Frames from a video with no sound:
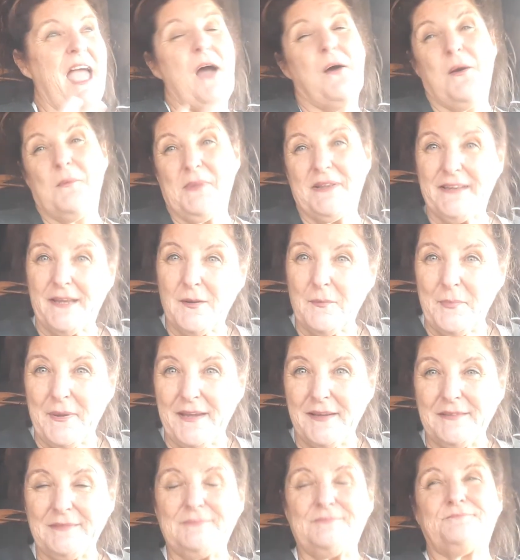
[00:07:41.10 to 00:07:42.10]
I'm a little
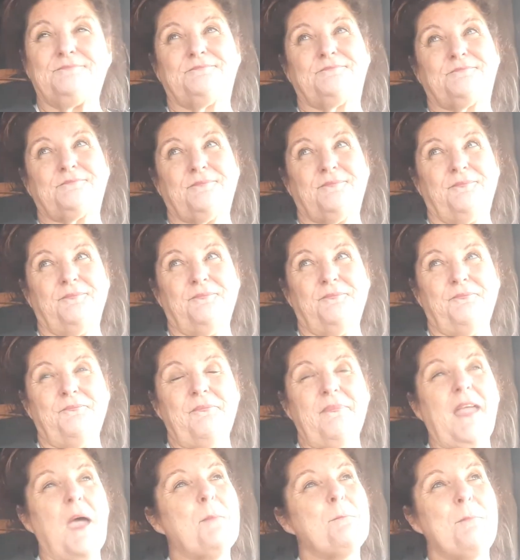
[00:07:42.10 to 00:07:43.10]
bit
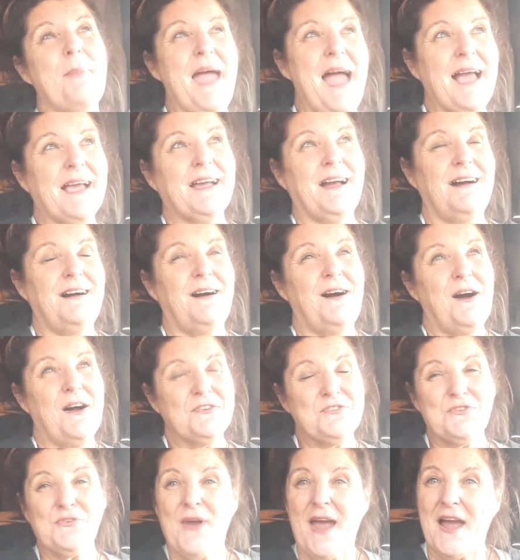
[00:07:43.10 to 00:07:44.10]
back
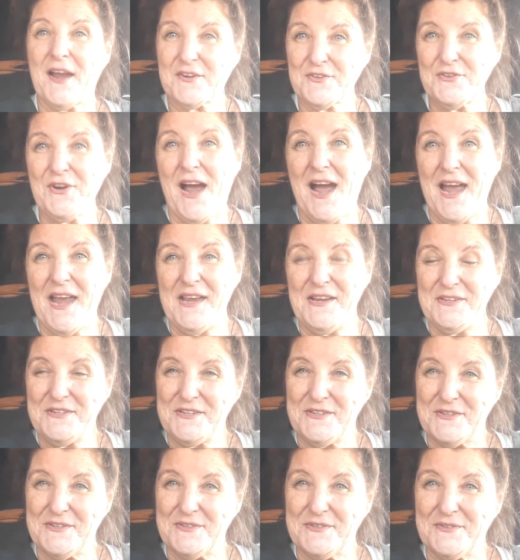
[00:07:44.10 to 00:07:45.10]
on track trying
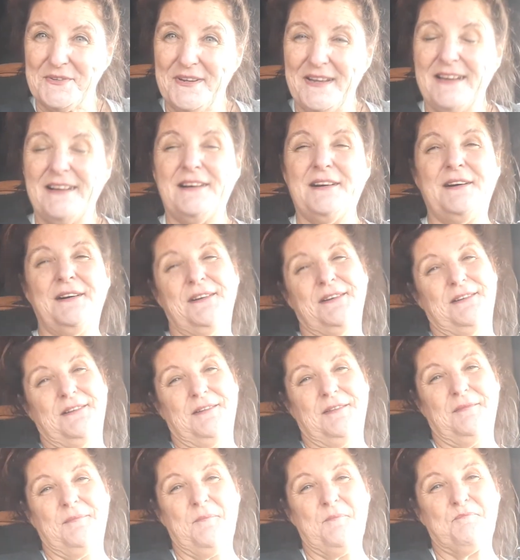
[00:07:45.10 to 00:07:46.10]
to.
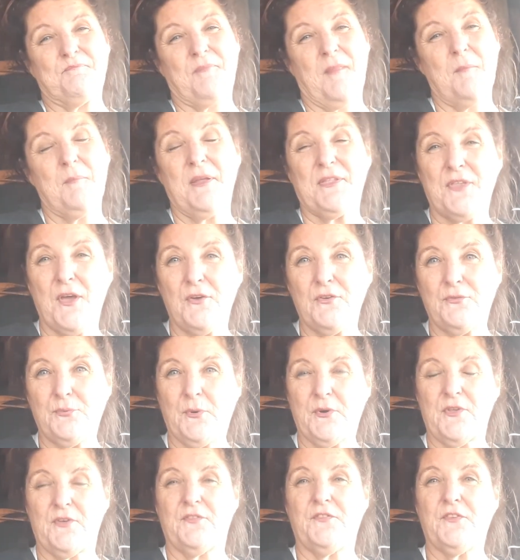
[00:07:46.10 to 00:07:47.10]
But those
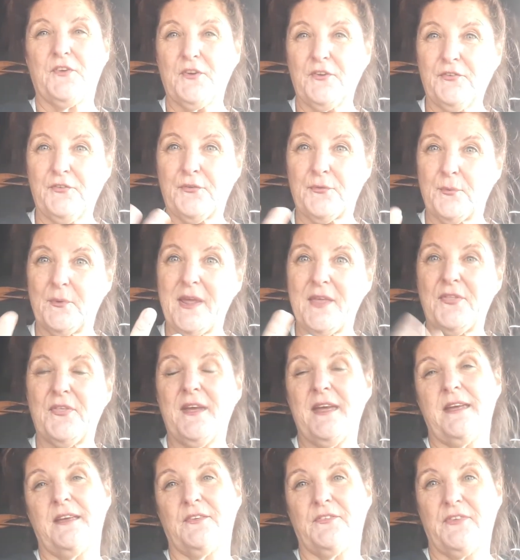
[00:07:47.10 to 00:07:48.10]
were the first three
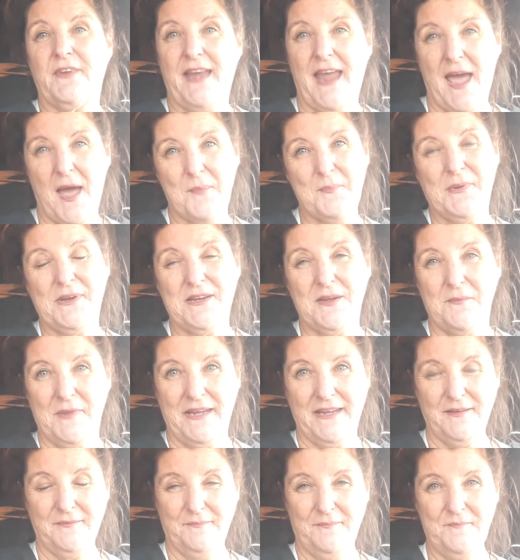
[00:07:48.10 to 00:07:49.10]
things that happened to
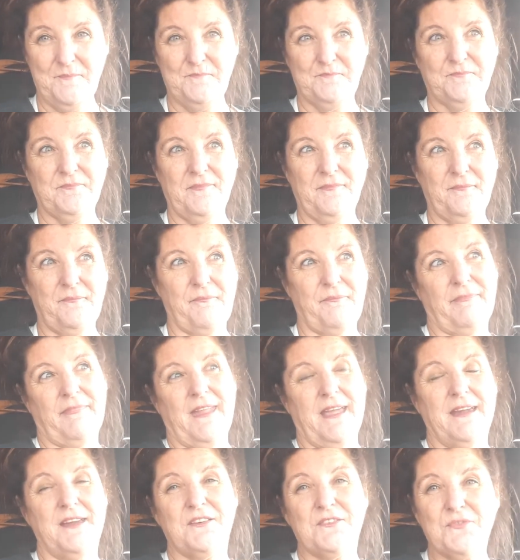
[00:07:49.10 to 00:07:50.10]
me
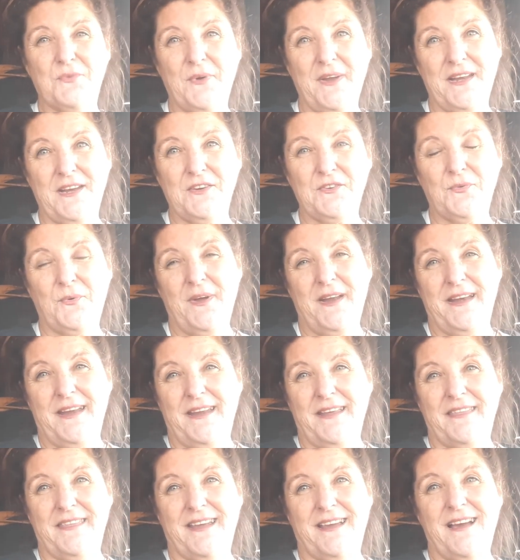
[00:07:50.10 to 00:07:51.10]
in
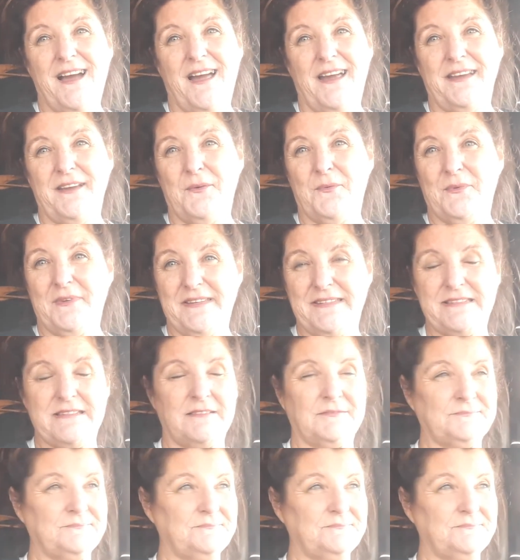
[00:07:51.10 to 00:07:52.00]
2020 that kind of was,